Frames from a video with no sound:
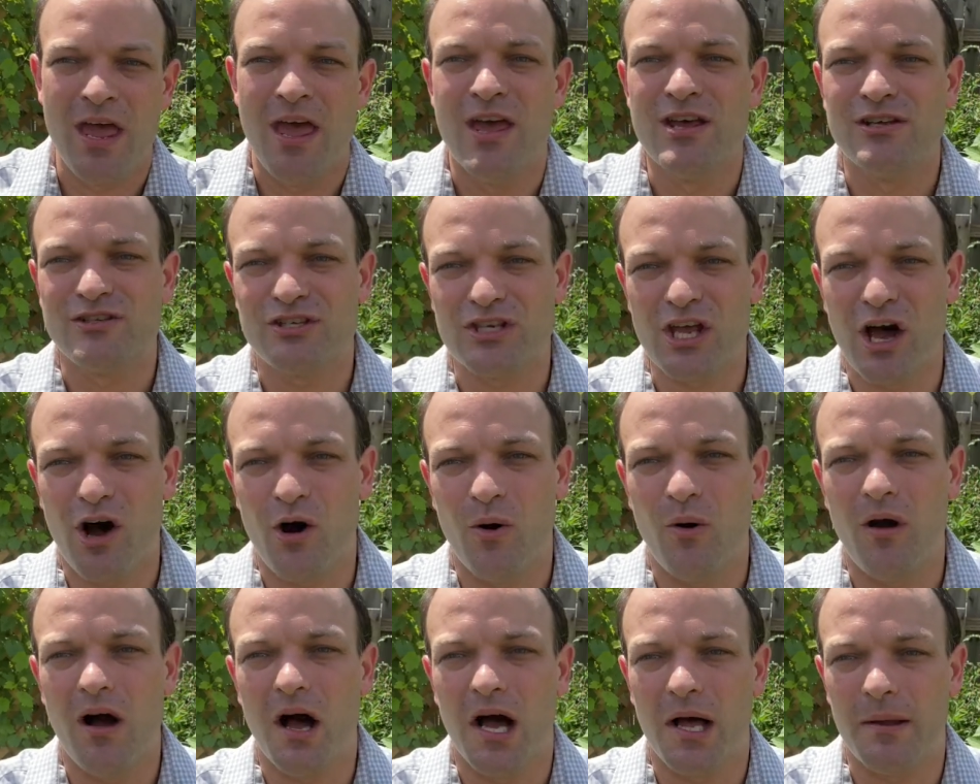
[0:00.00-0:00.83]

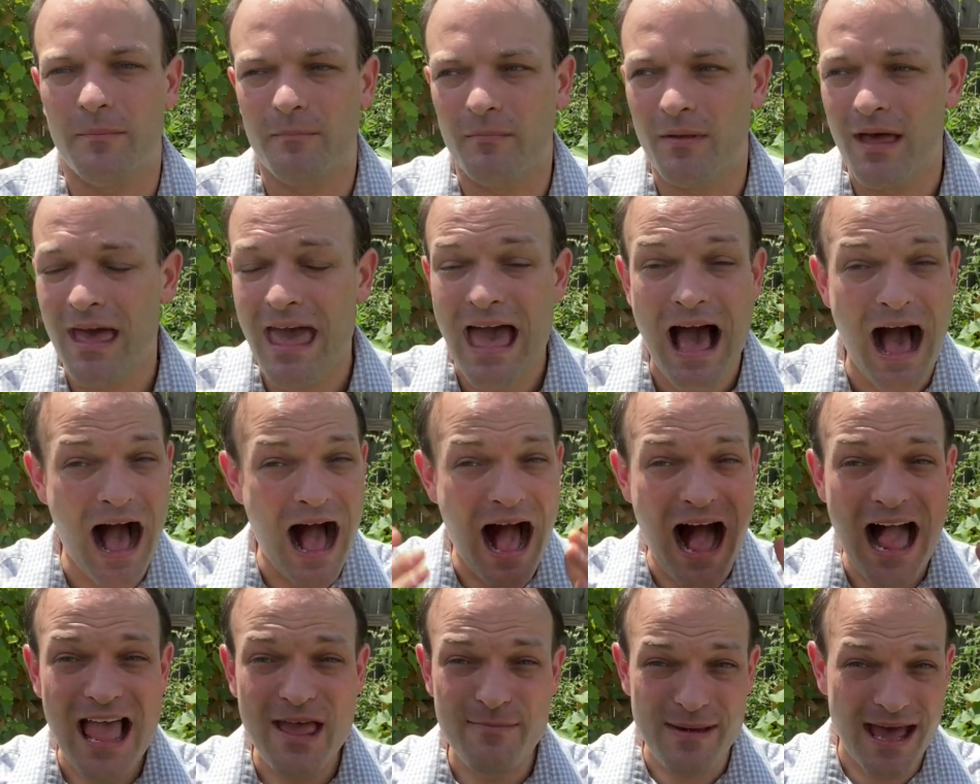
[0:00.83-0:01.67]
So
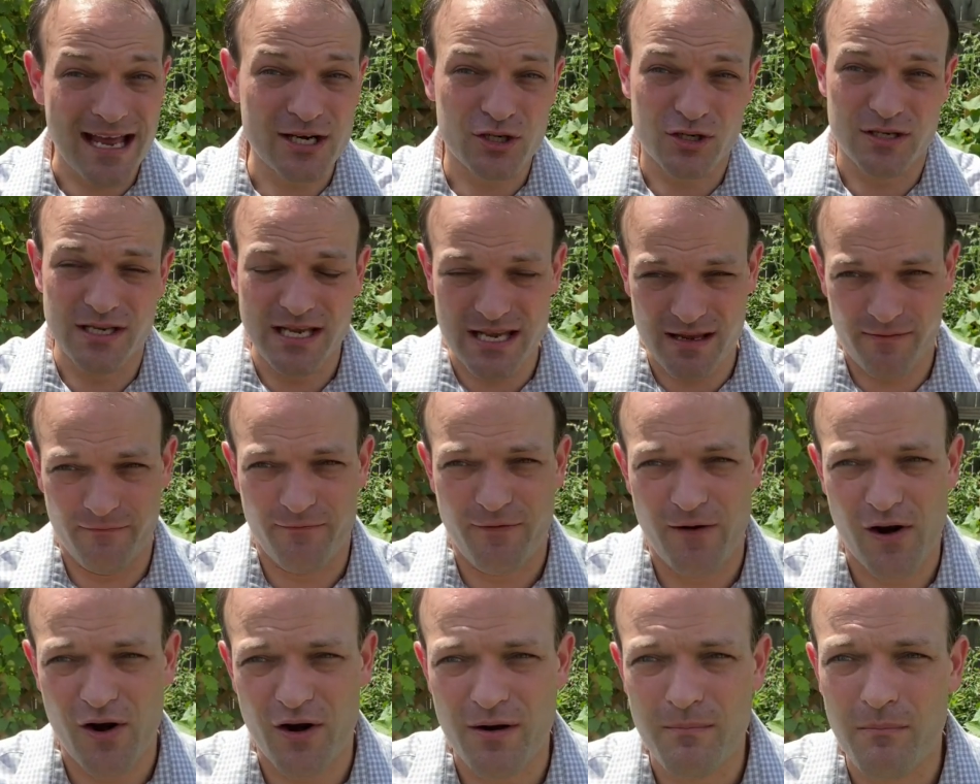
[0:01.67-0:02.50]
I am actually
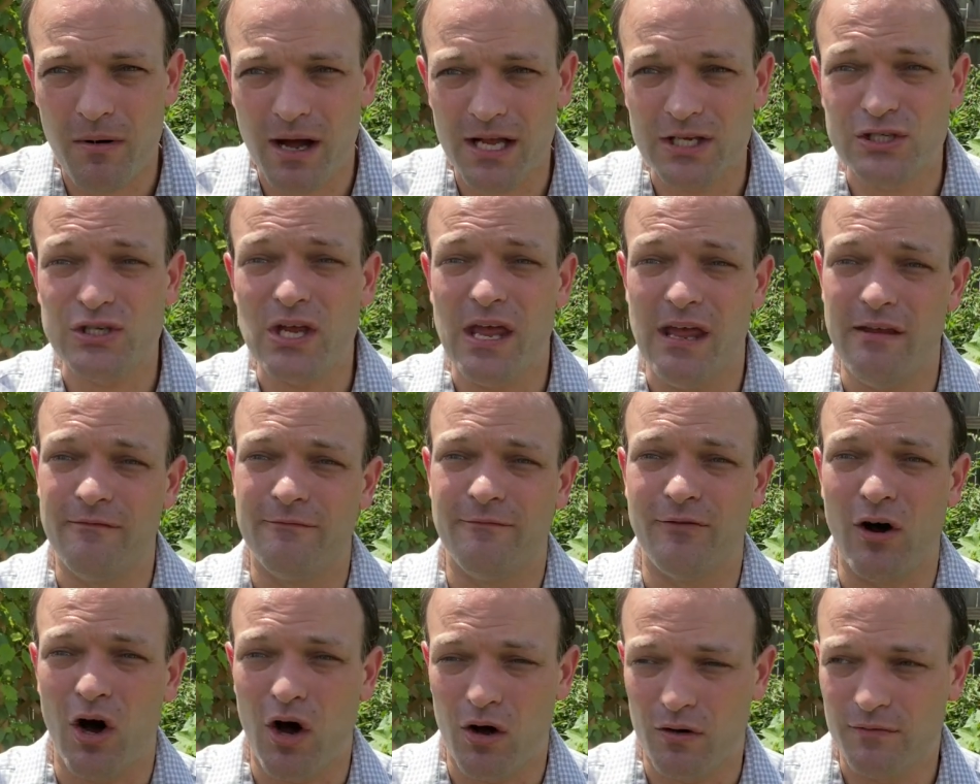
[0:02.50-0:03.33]
very much
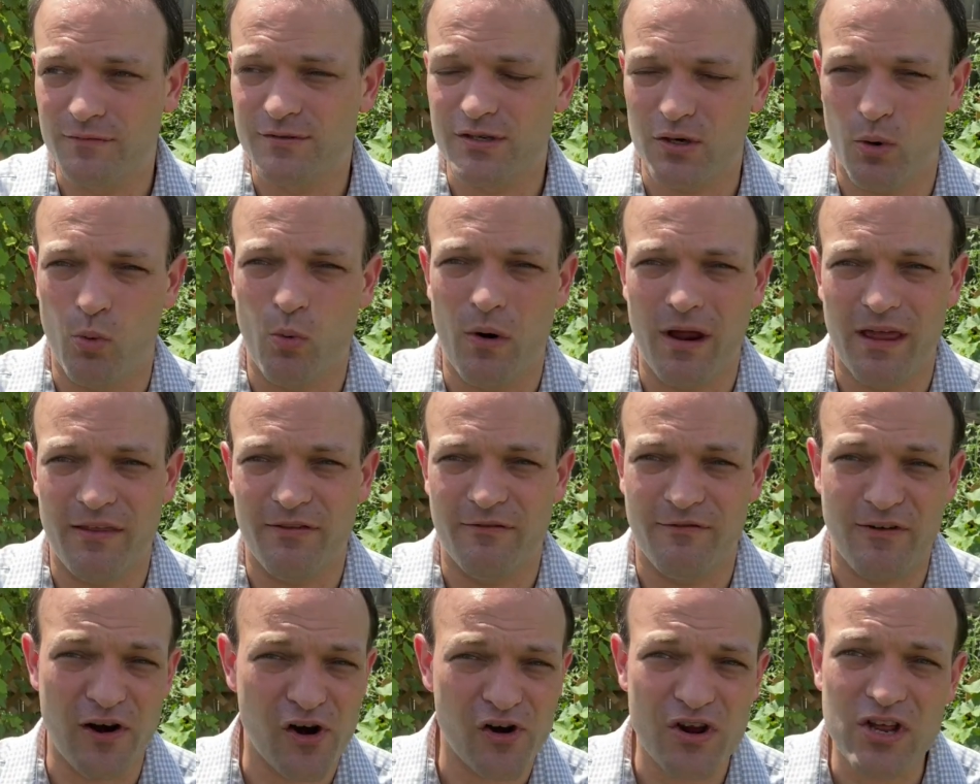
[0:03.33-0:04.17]
involved with
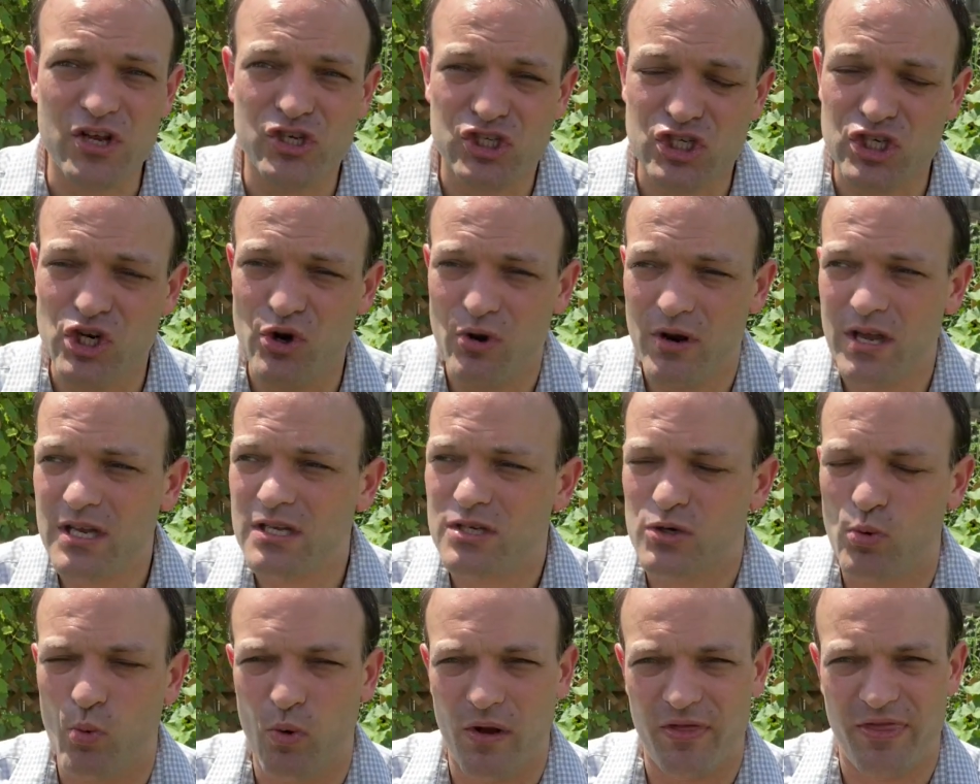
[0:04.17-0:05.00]
various
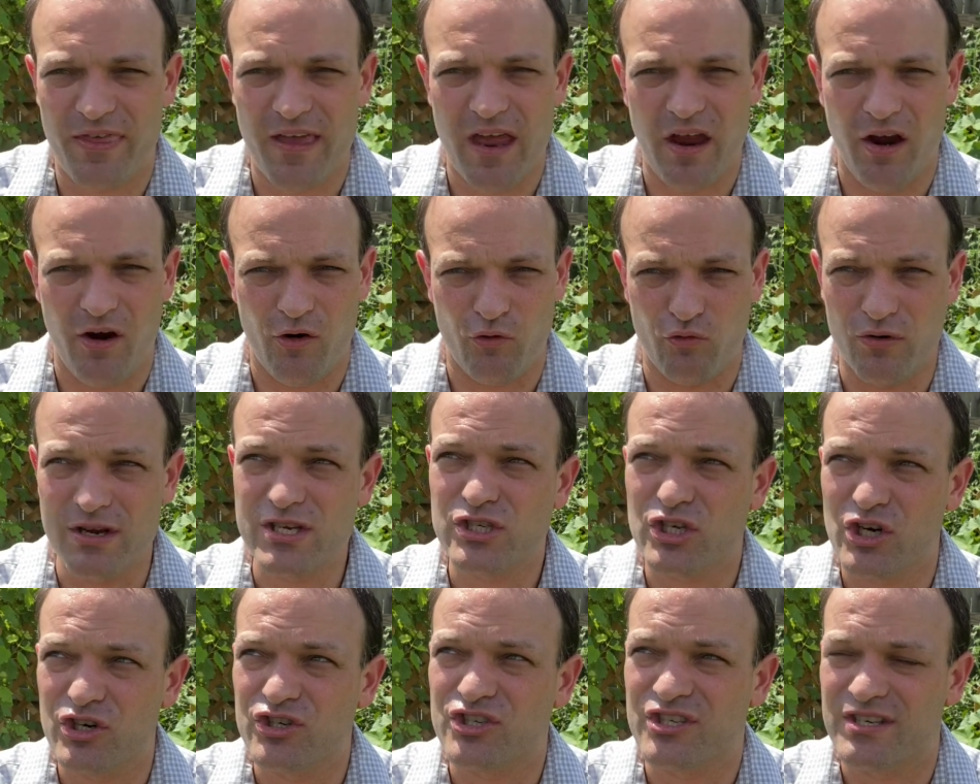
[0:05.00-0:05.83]
students with their
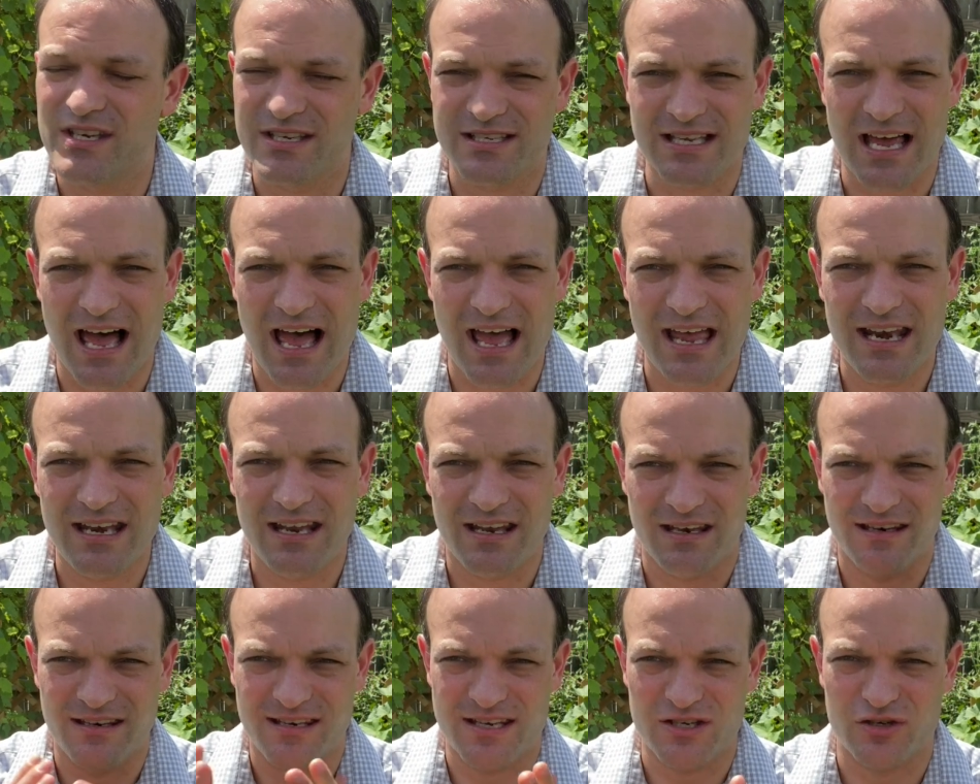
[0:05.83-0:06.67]
research design
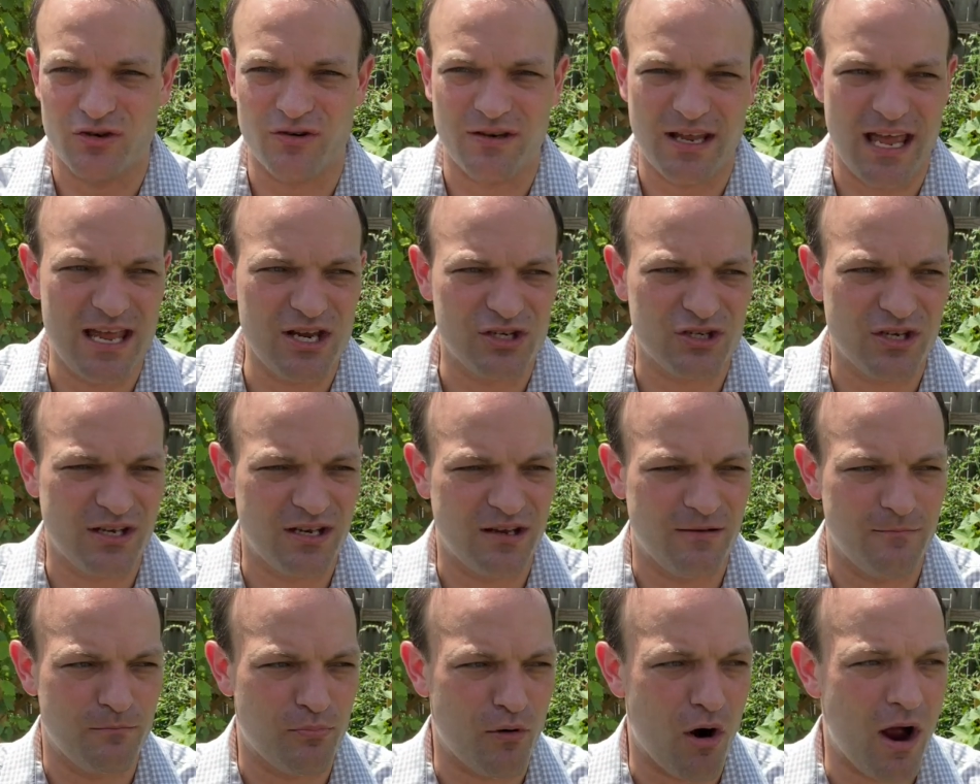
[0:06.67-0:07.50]
and dissertation
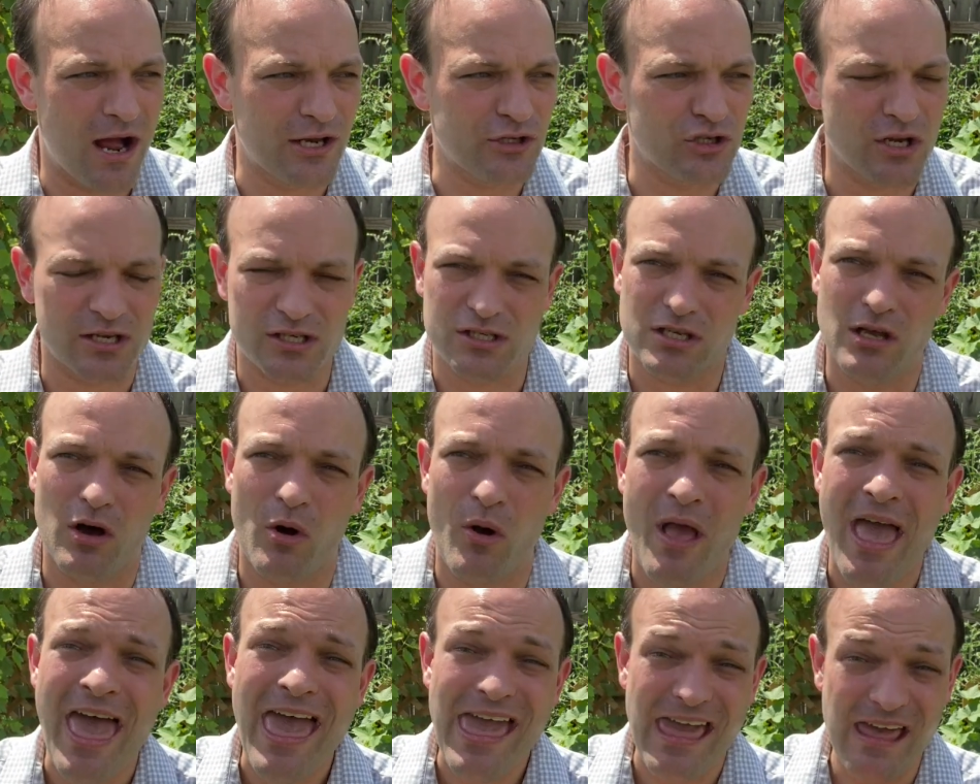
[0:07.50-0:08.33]
and projects. So
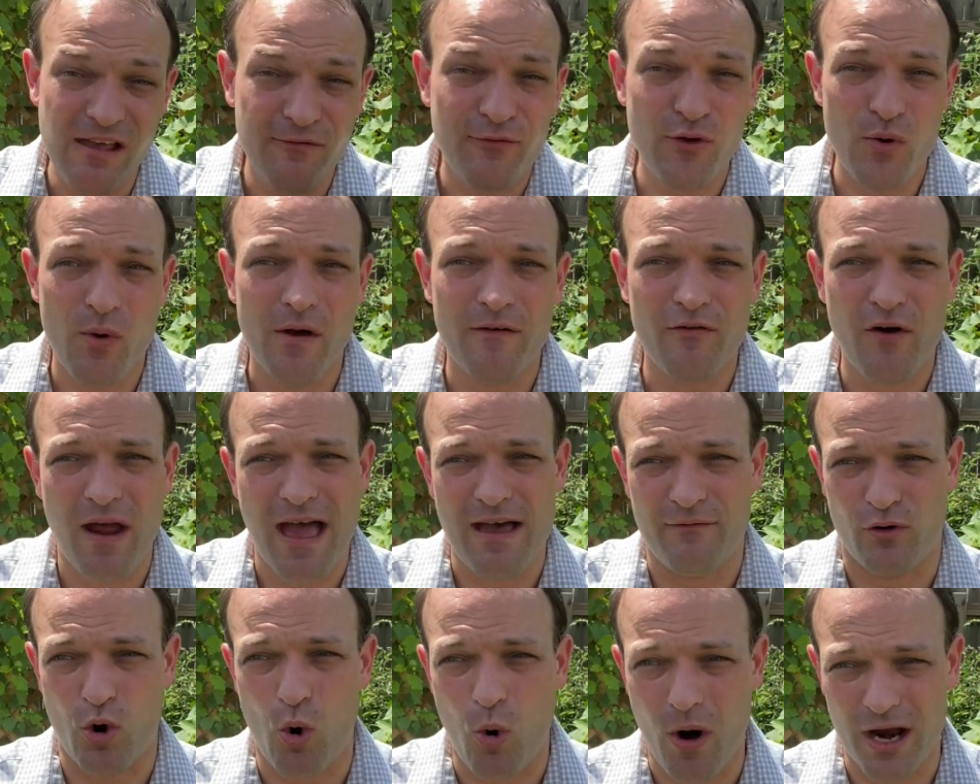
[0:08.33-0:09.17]
if you ever
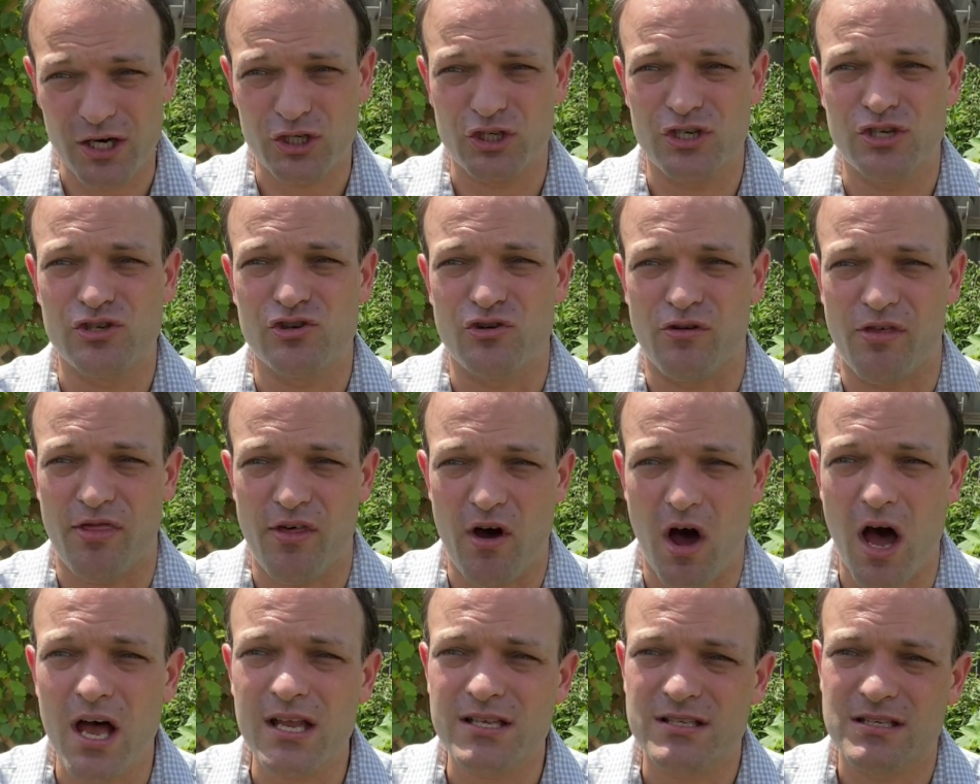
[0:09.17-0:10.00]
have questions or
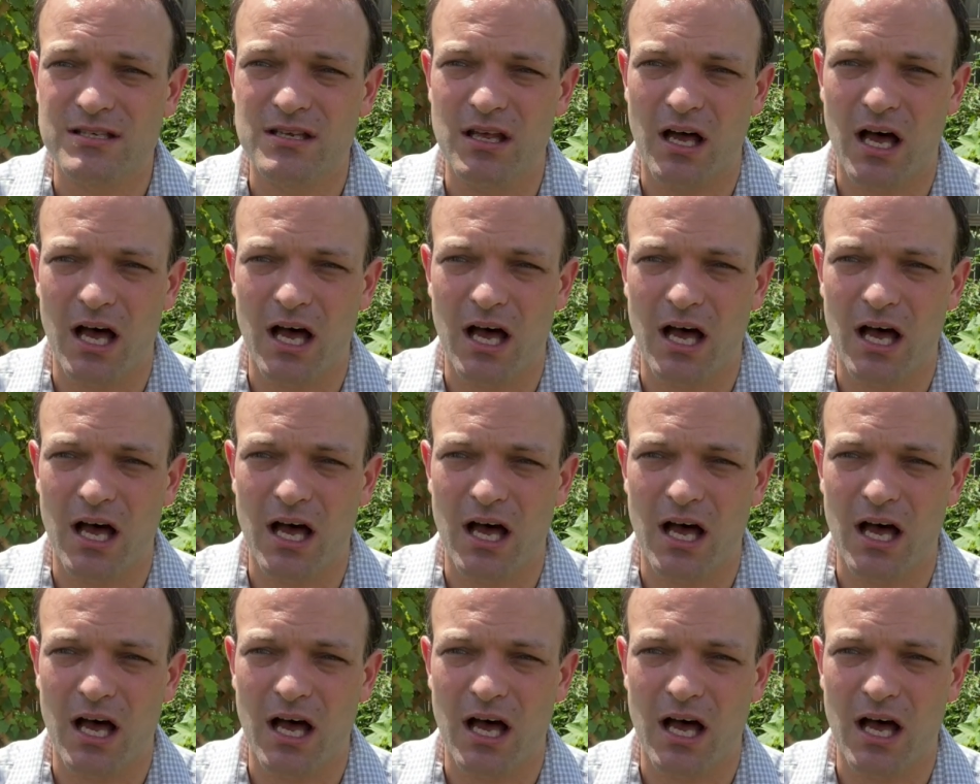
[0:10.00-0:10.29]
thoughts